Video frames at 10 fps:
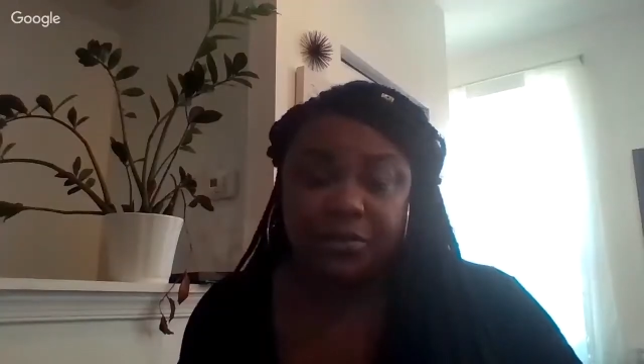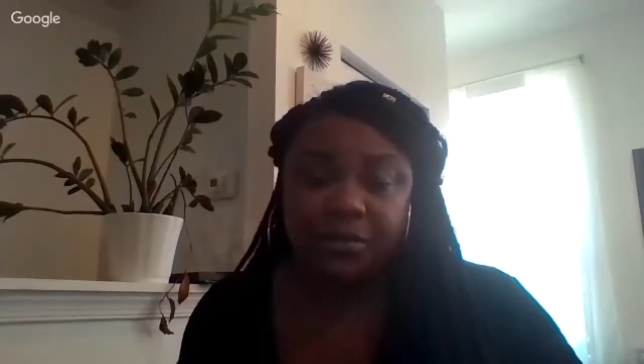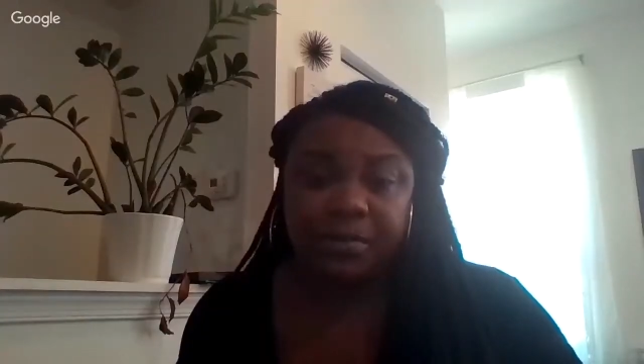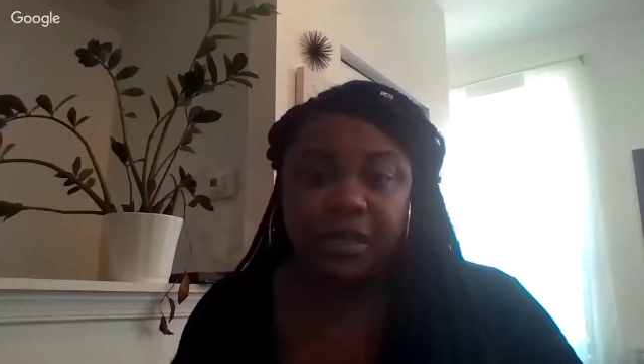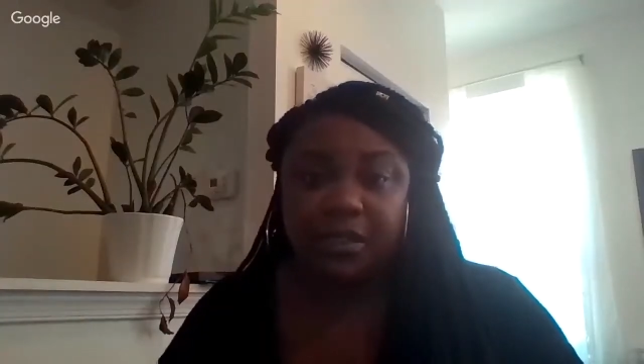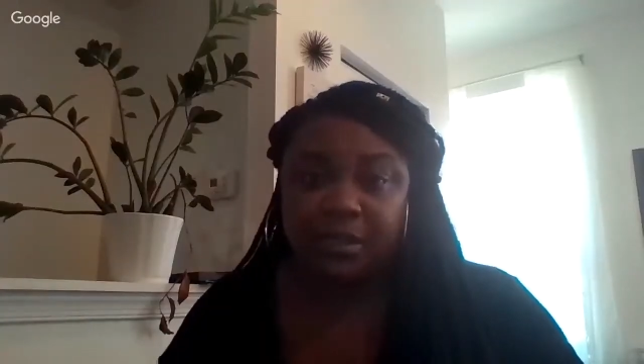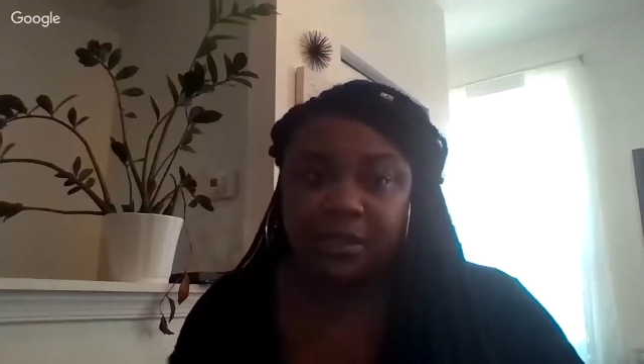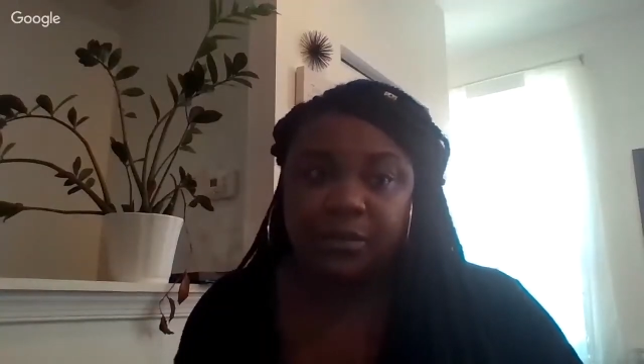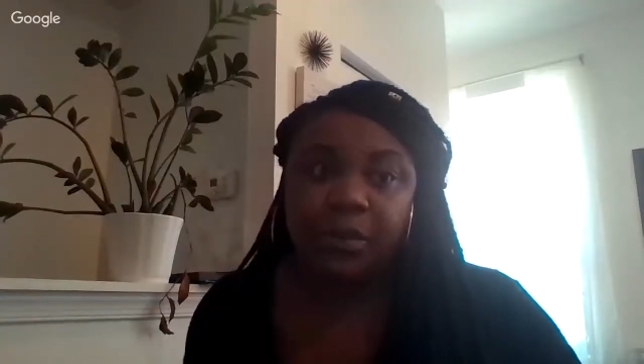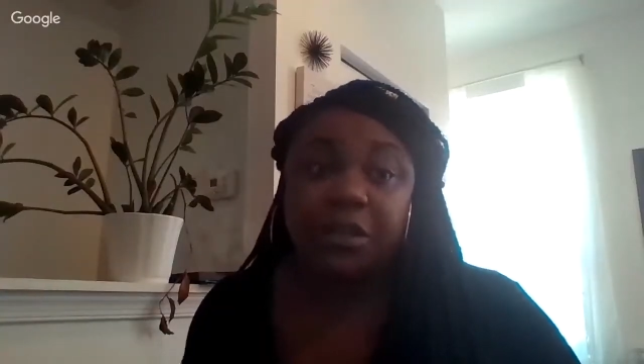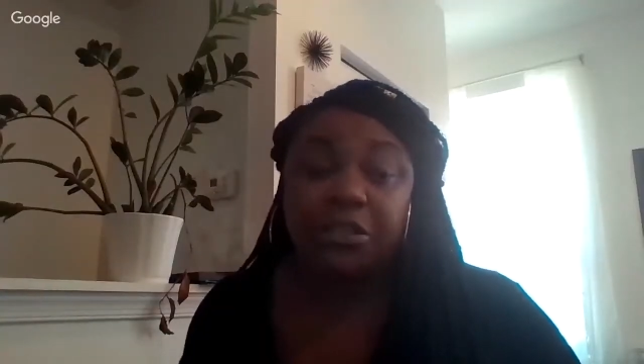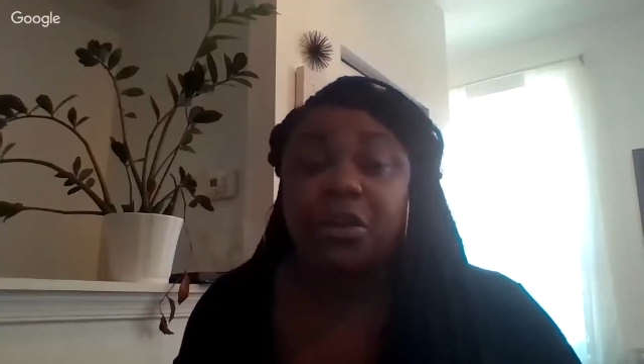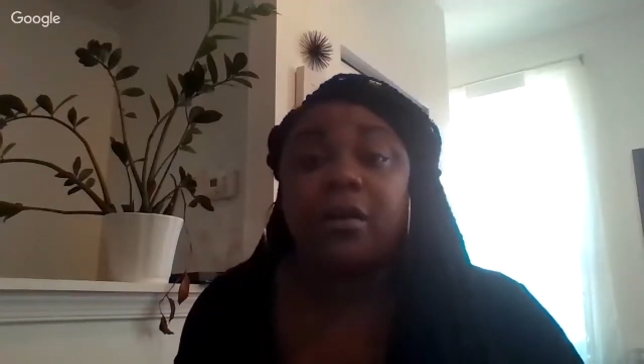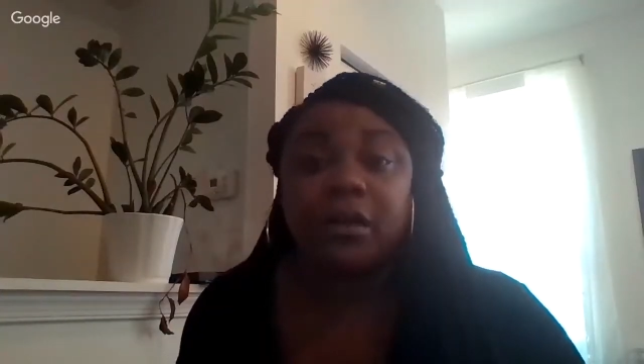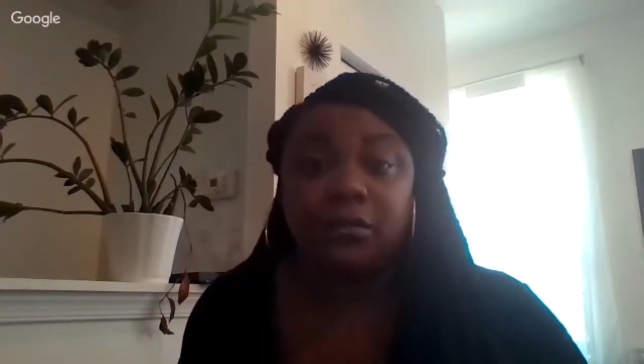and experiential because
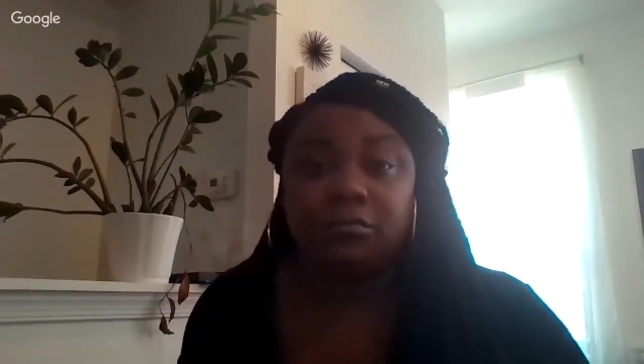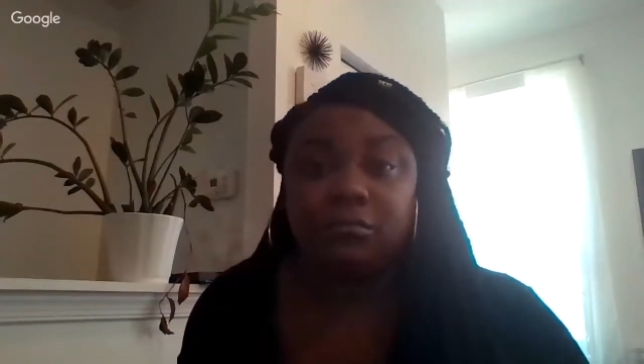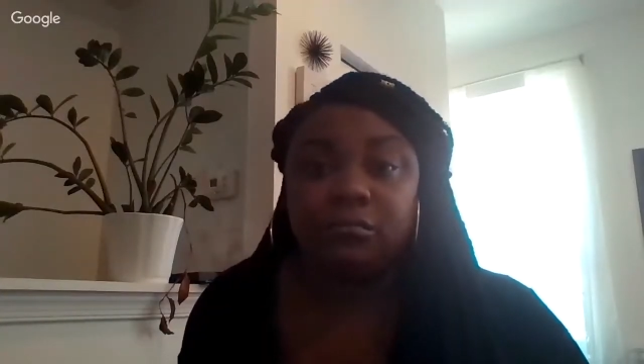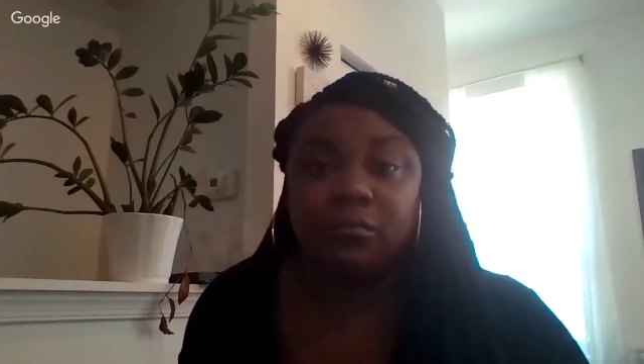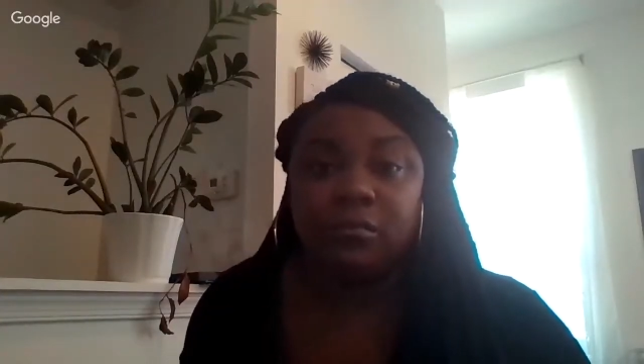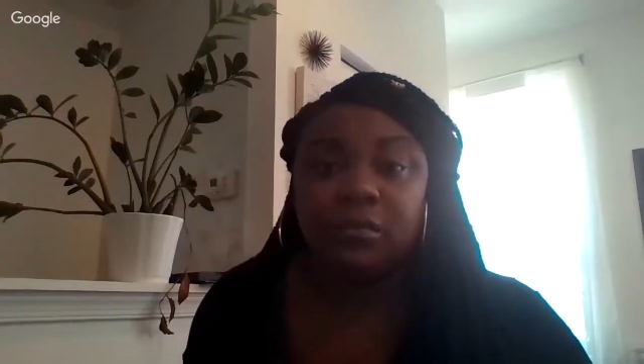that's where I started.